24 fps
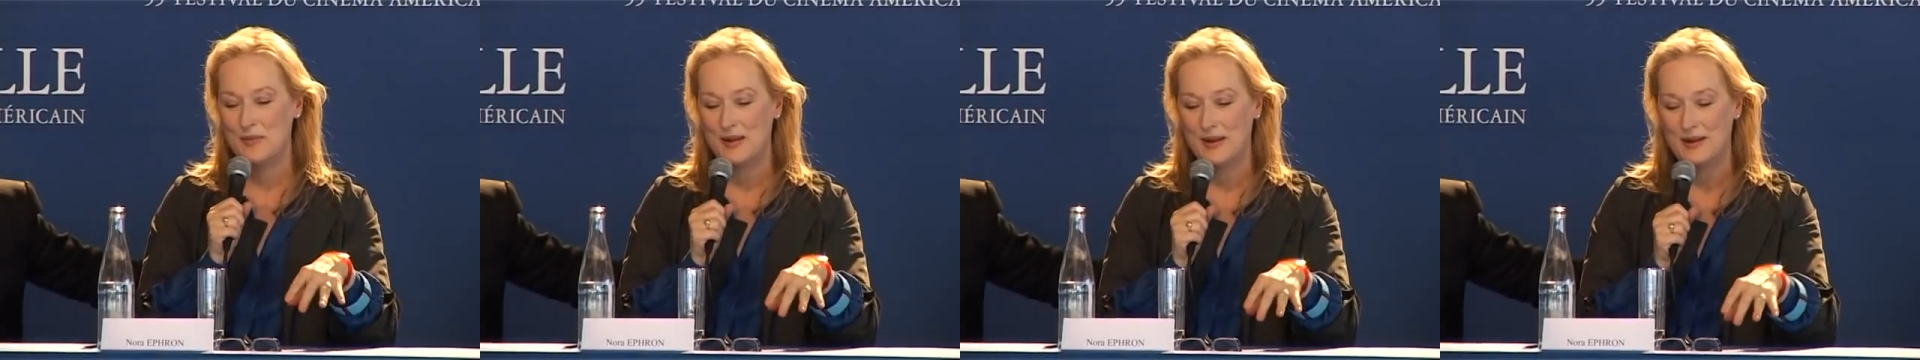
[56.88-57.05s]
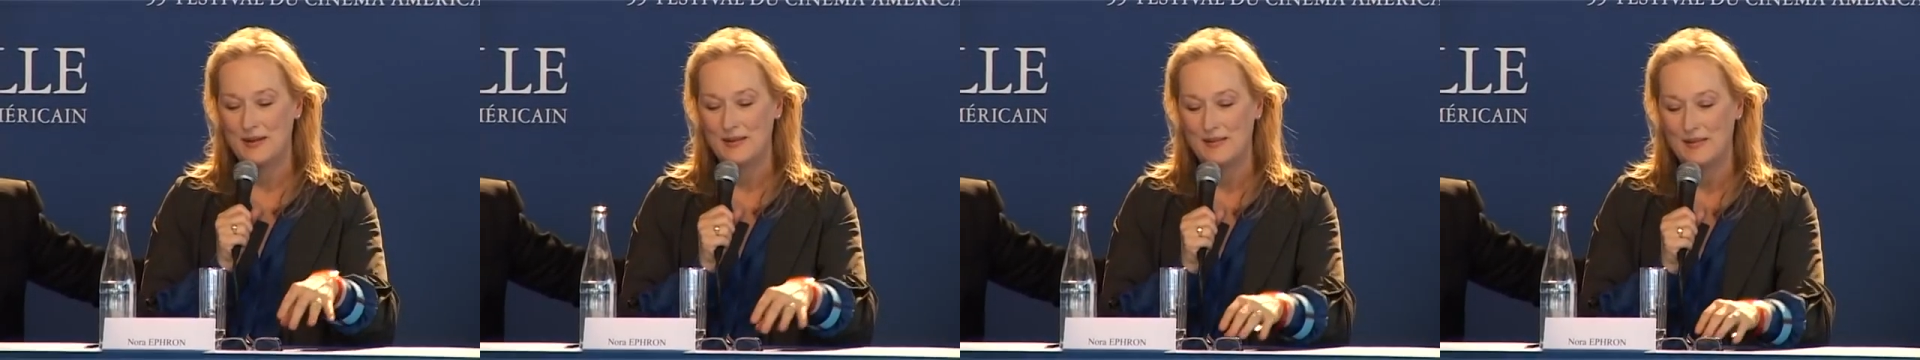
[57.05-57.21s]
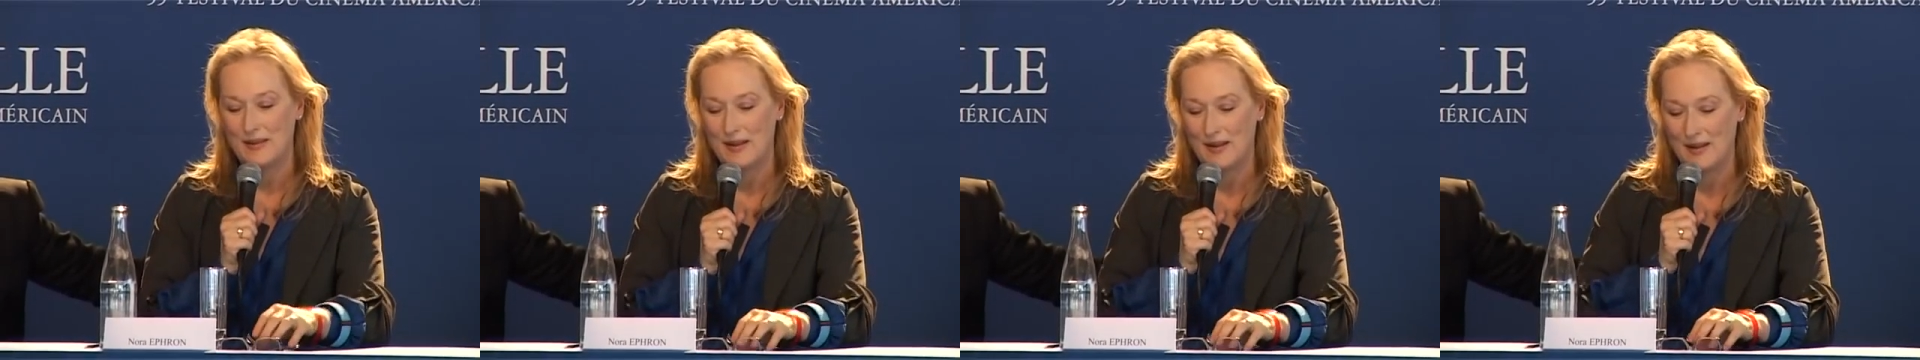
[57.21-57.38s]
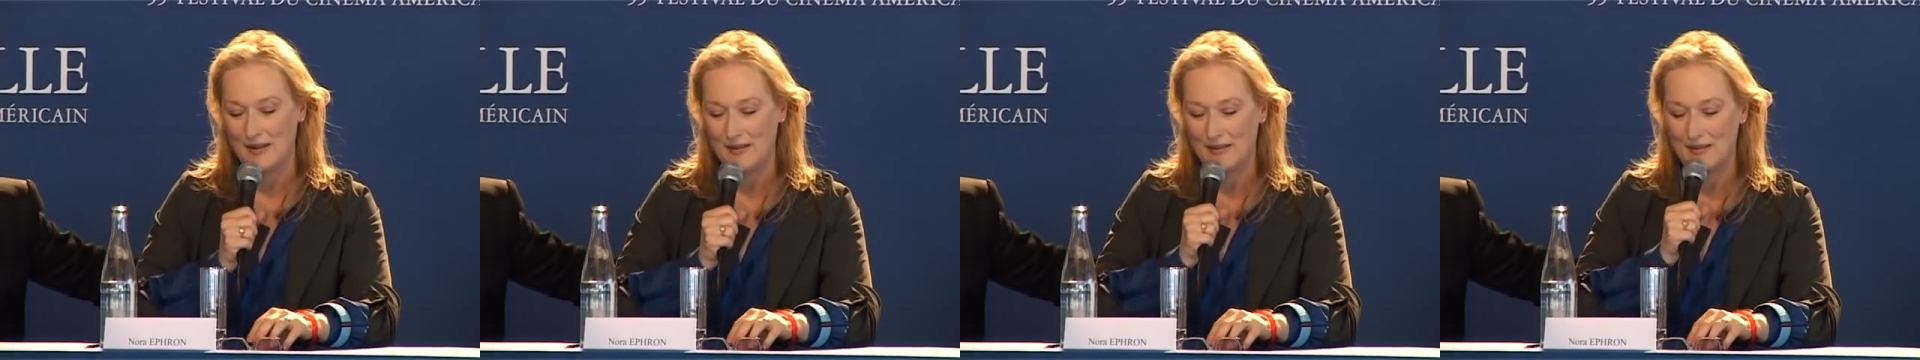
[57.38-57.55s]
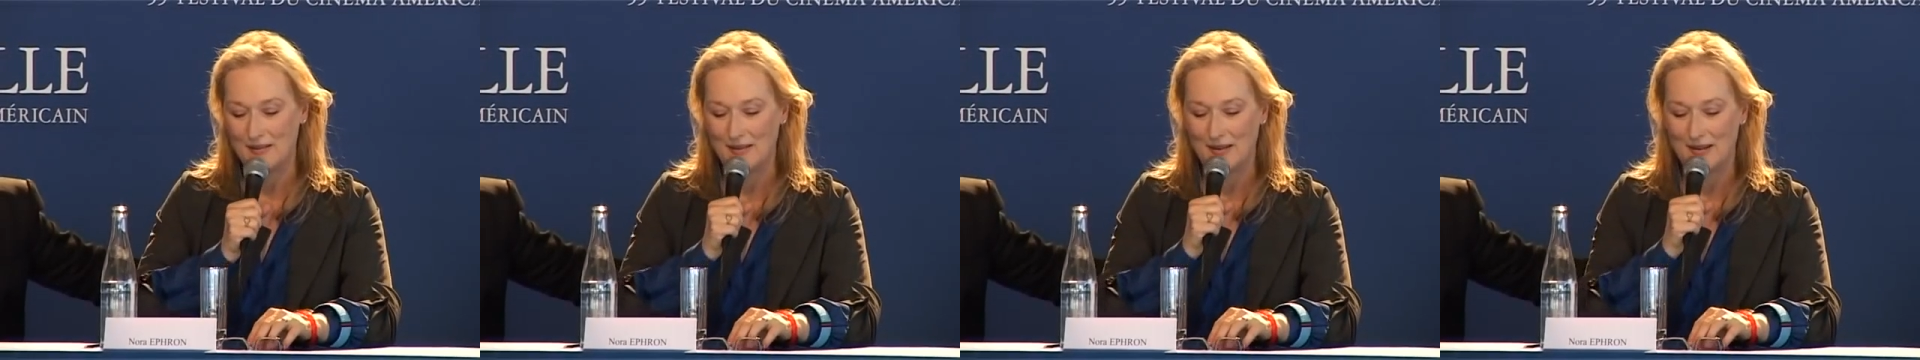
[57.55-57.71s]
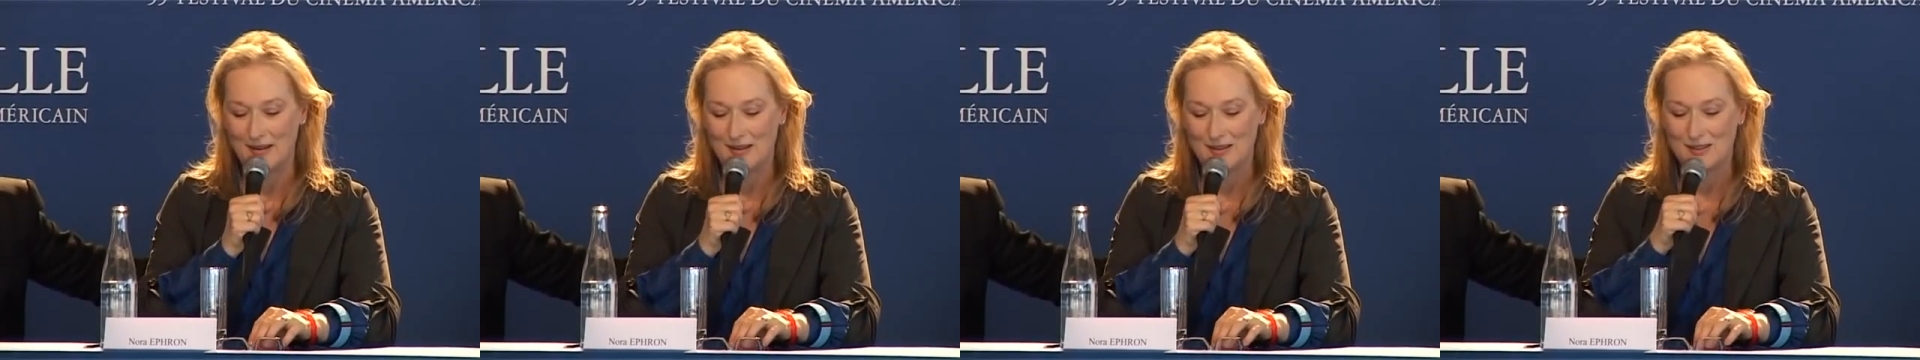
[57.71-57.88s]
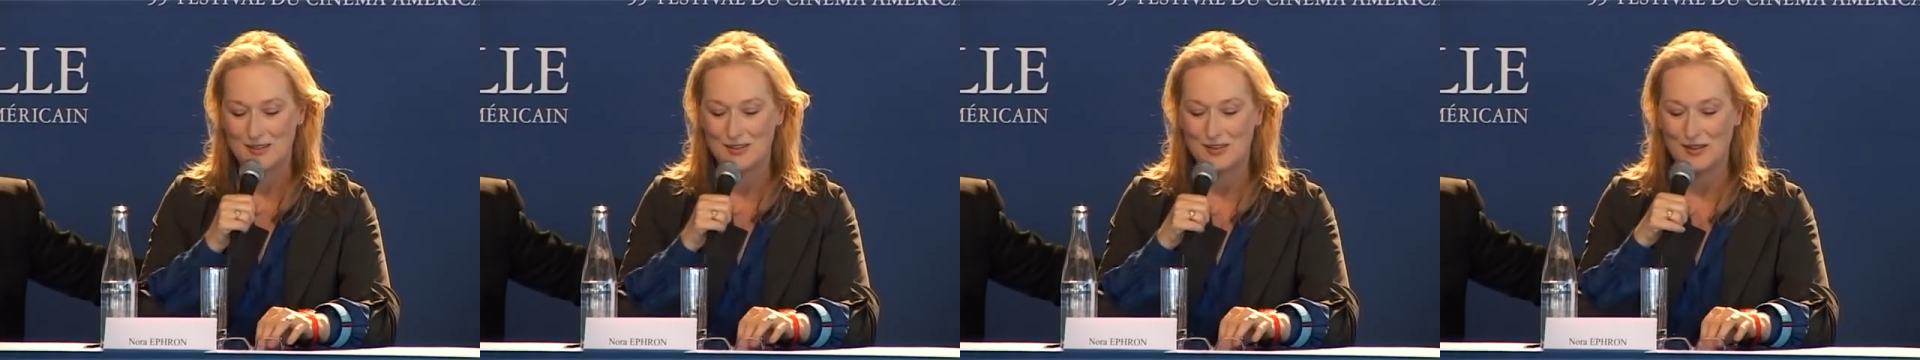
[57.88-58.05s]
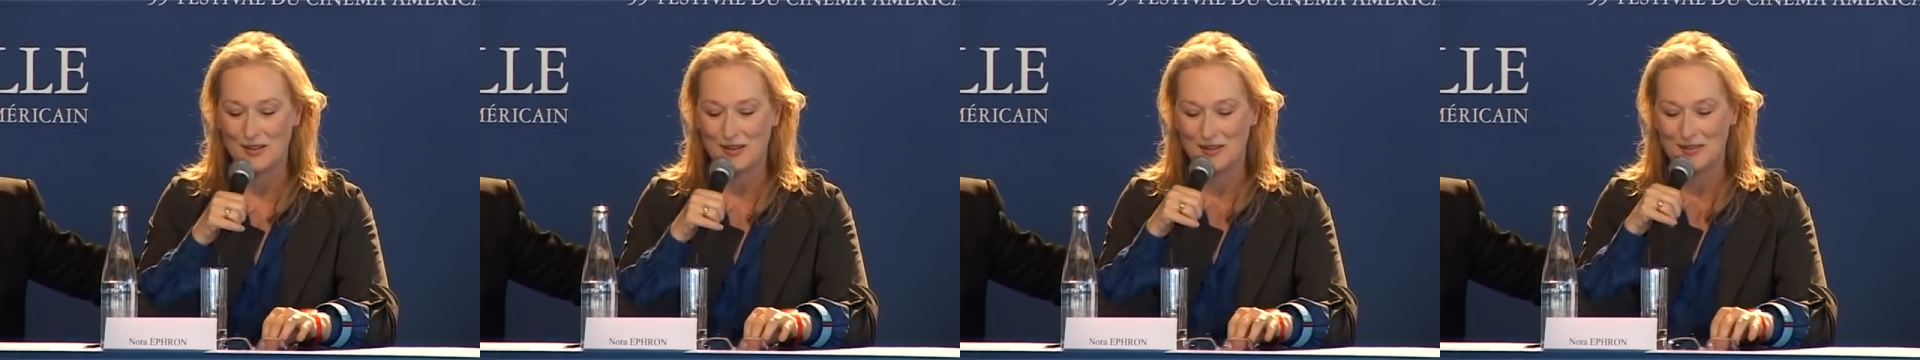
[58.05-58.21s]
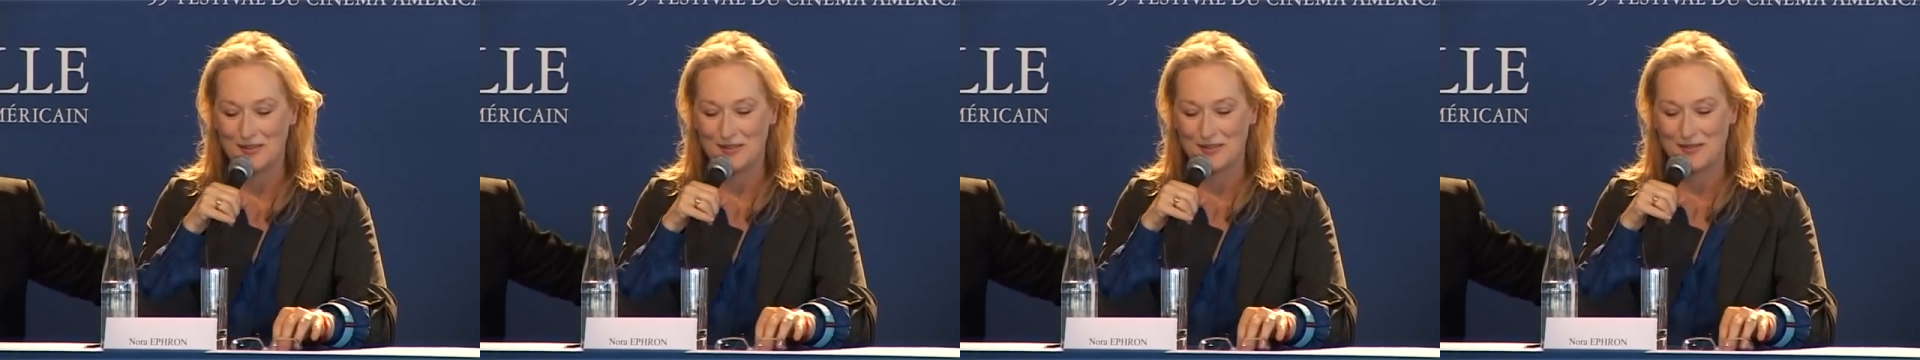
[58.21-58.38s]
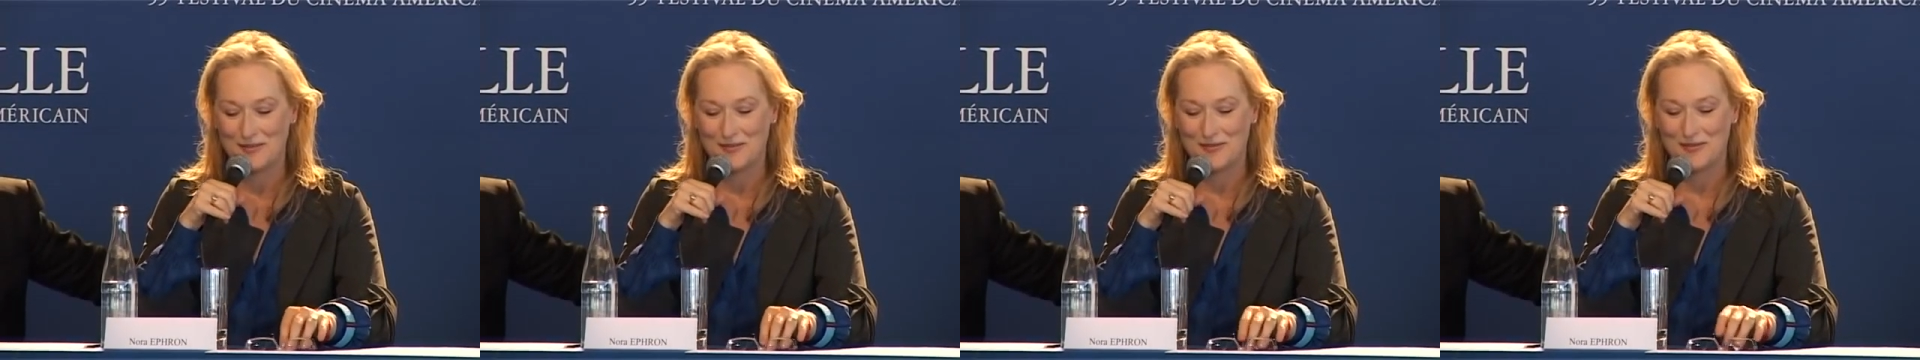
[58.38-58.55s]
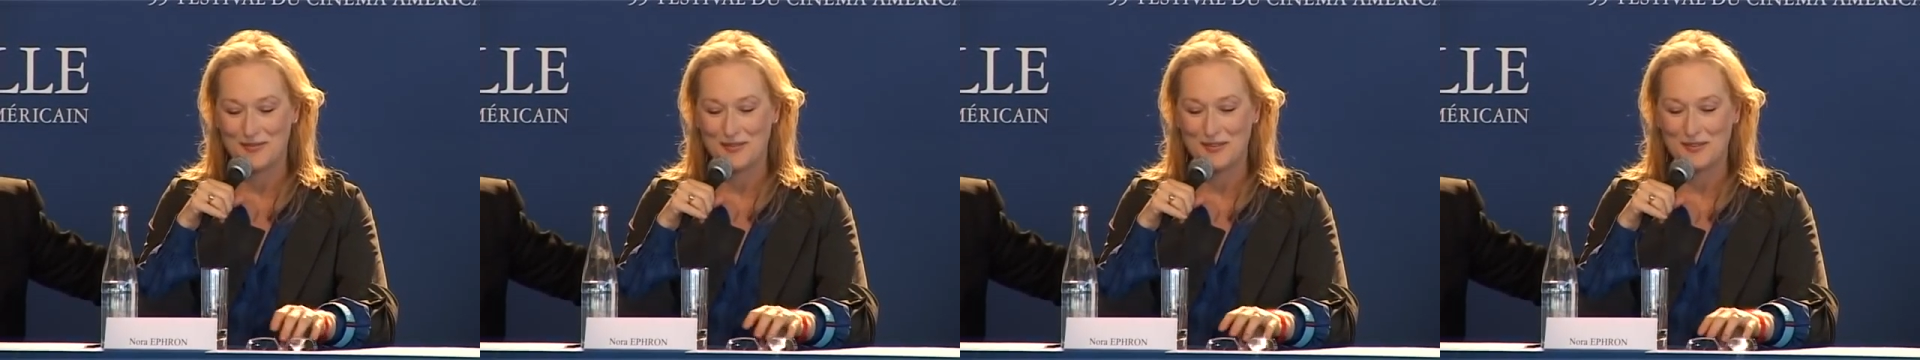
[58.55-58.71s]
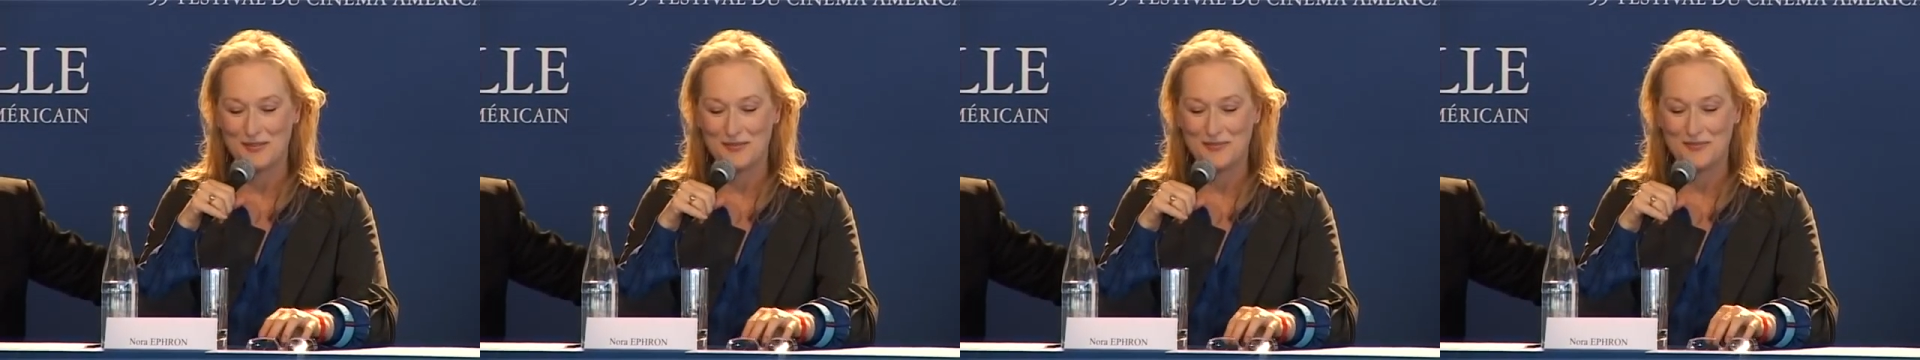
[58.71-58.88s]
and, and I saw the,
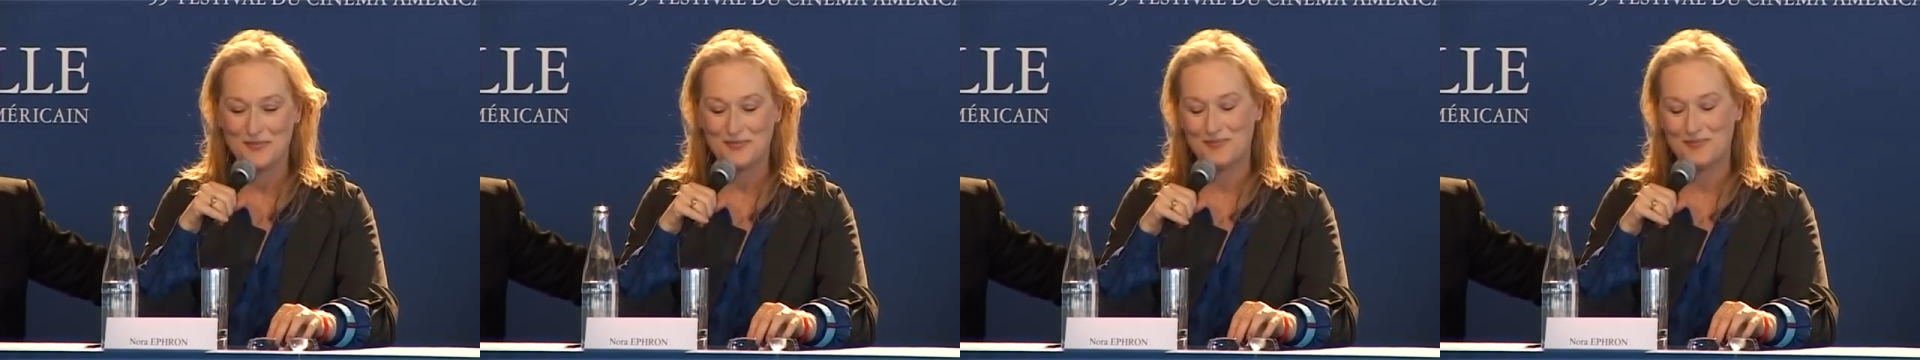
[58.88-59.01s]
the,